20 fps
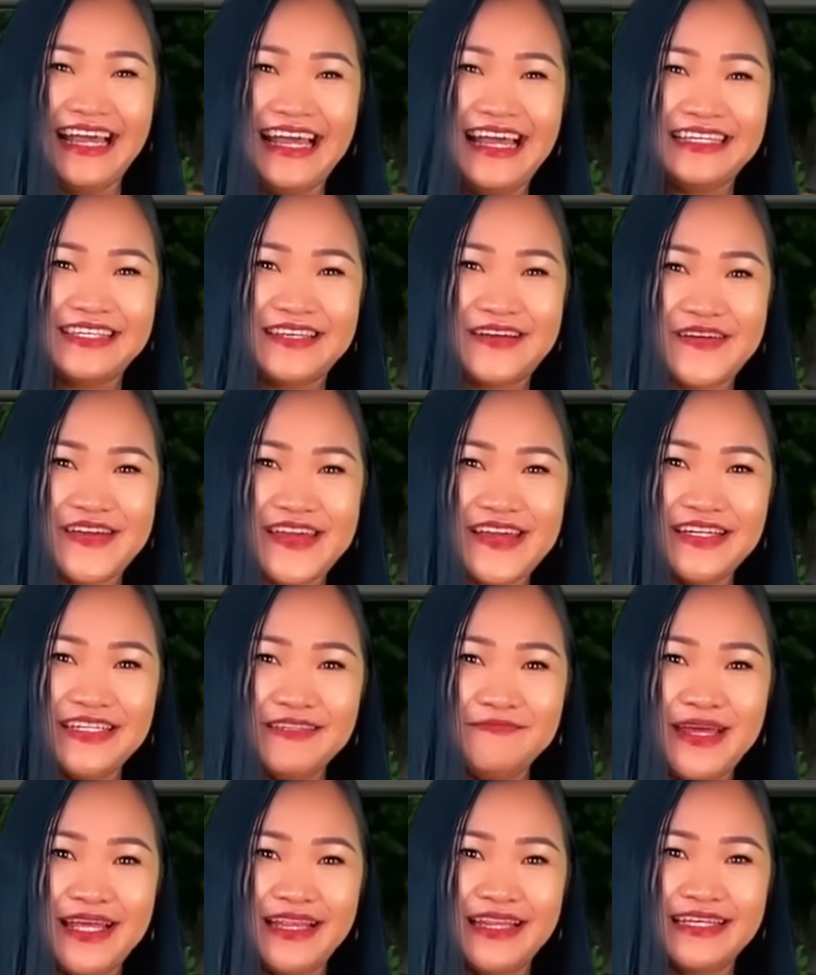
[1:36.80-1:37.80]
So
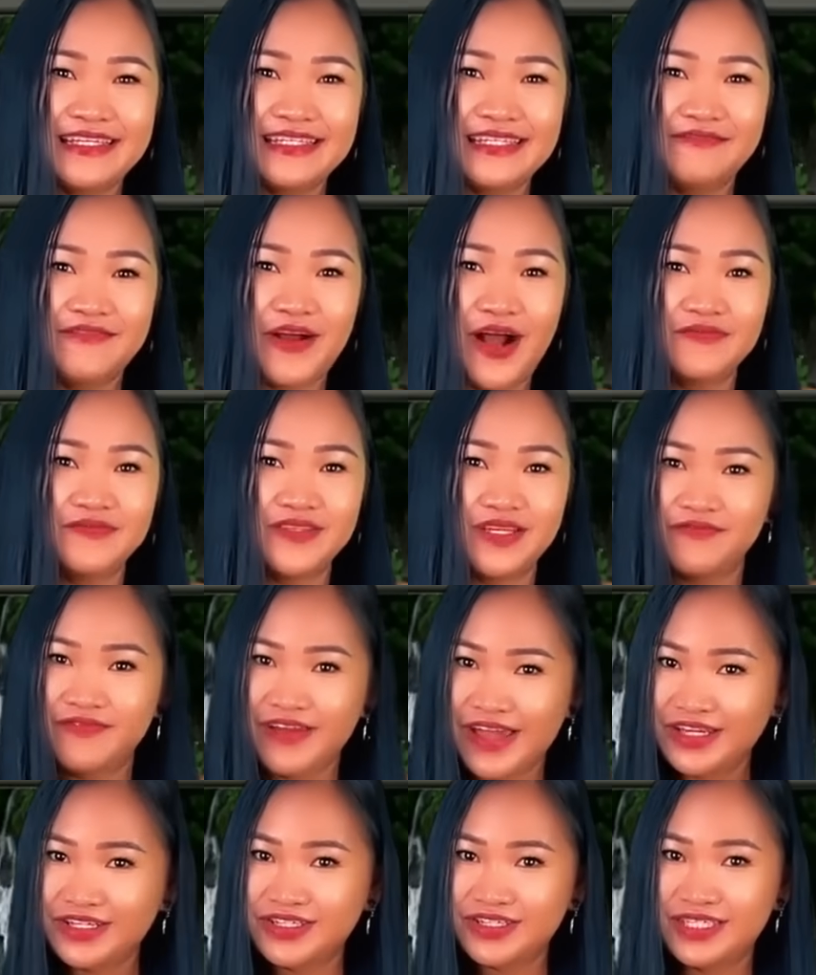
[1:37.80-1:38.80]
here's my list of
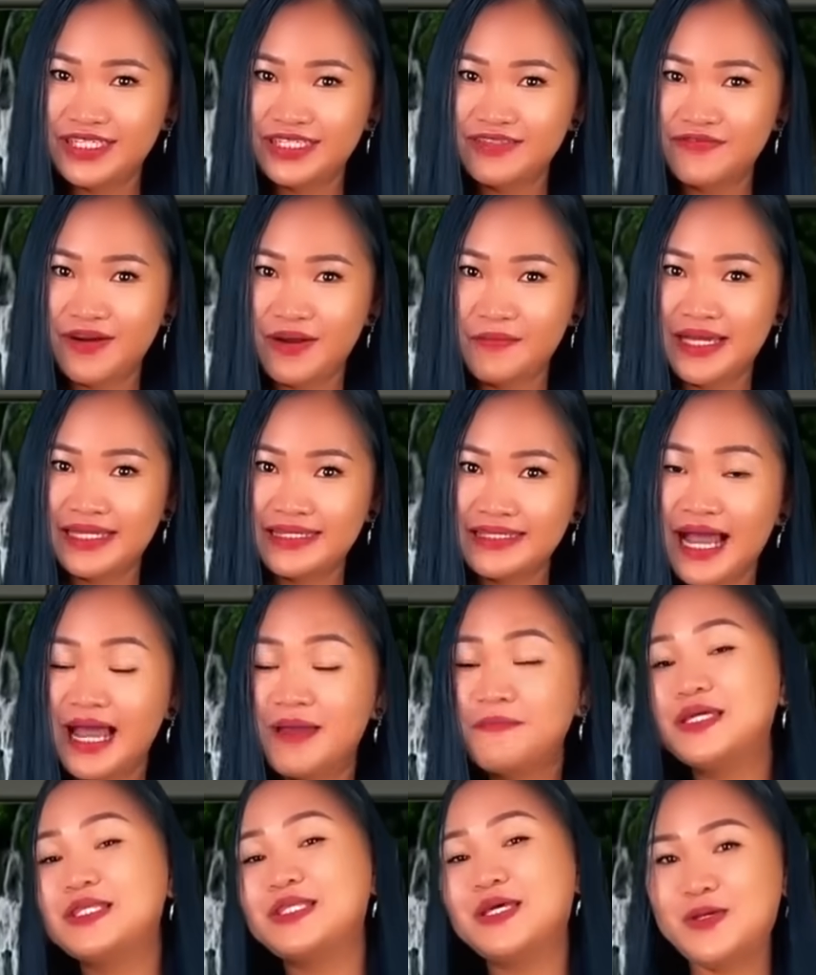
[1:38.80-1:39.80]
observations from my
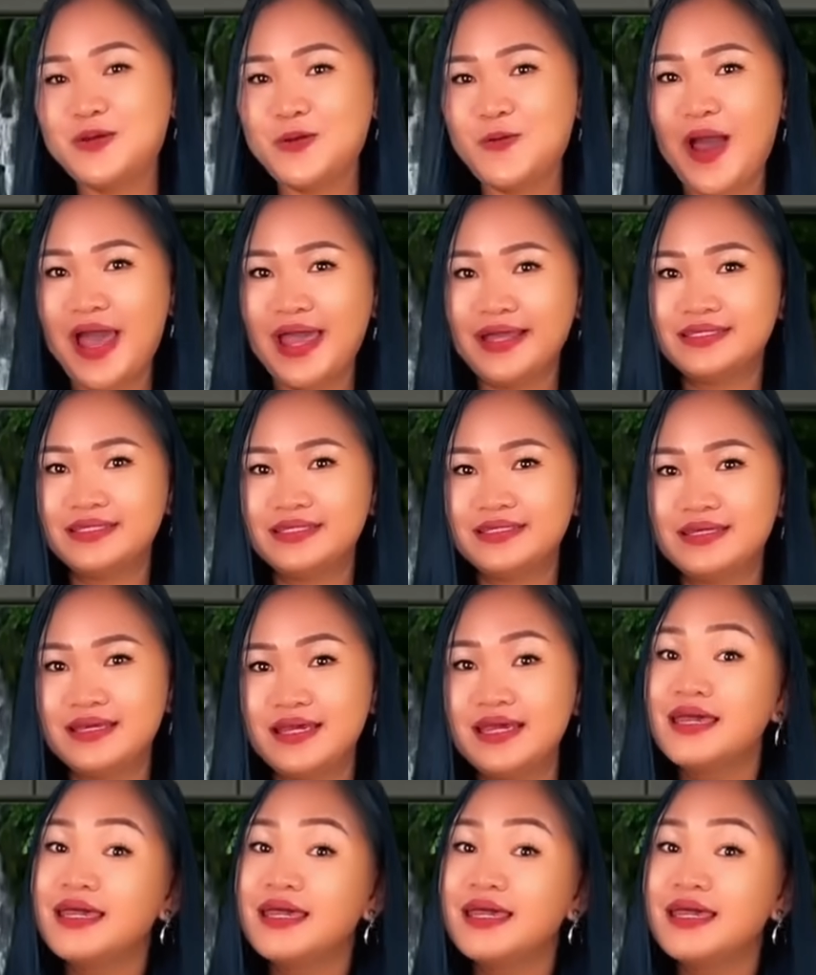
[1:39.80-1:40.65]
time in the US.